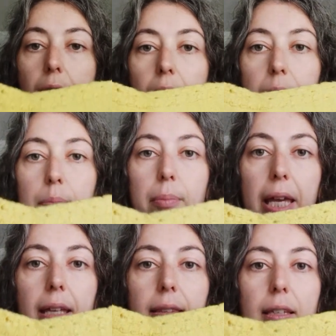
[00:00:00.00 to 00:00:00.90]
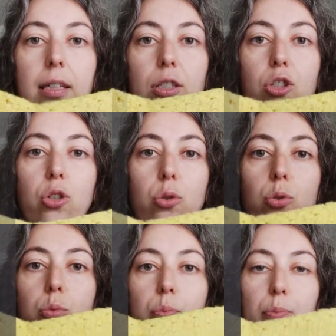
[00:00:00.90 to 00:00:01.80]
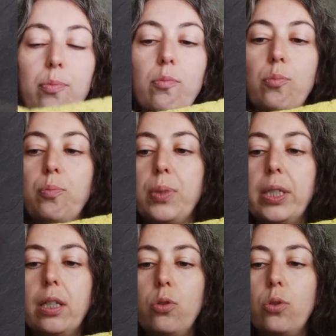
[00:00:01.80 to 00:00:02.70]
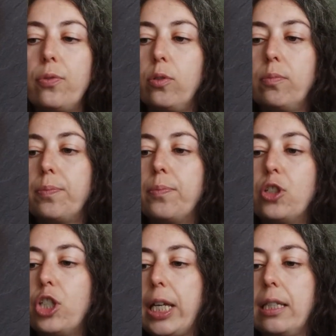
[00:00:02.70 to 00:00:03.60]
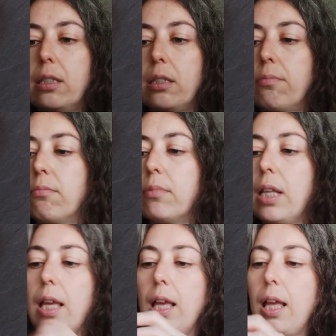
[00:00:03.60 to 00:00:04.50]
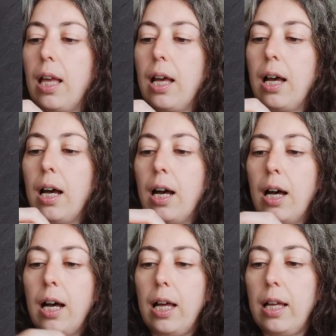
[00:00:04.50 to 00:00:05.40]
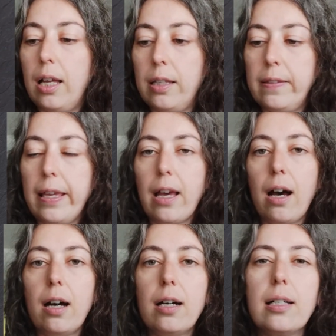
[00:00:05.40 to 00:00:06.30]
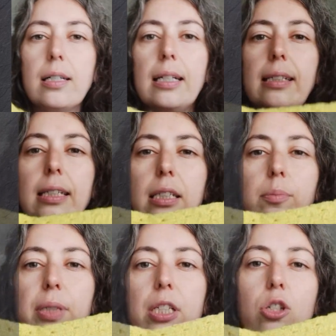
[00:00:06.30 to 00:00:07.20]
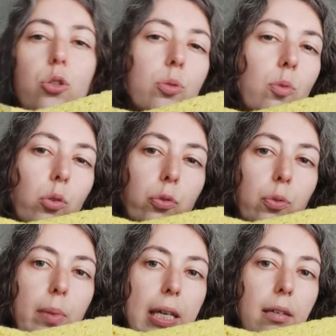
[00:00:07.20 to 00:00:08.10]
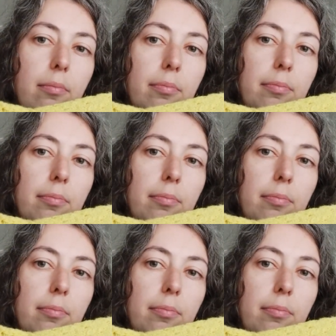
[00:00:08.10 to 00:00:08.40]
and made these two beautiful chickens. Uh, they are a little bit too small for me.